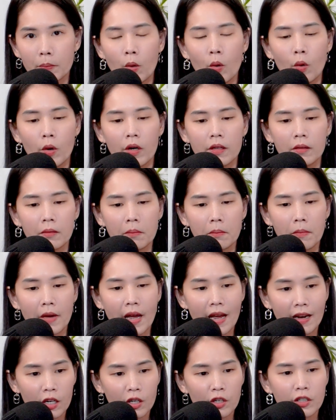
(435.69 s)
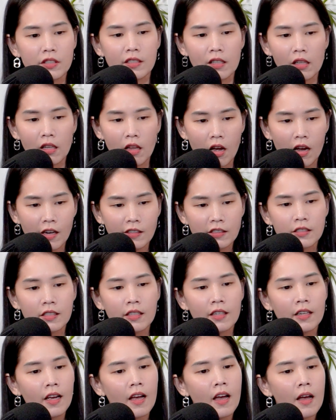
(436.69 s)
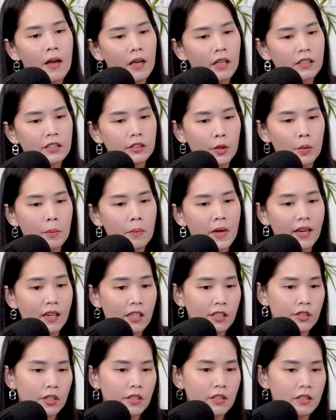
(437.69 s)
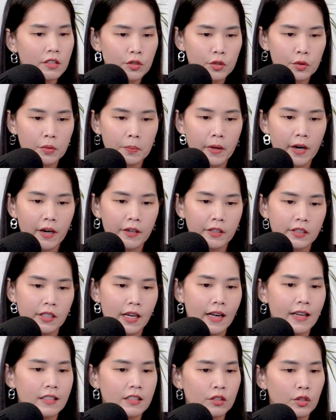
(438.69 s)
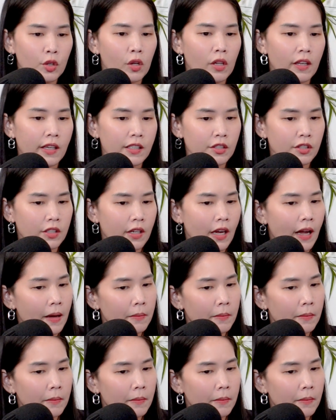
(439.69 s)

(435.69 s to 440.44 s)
support matters a lot. So managers should prioritize knowledge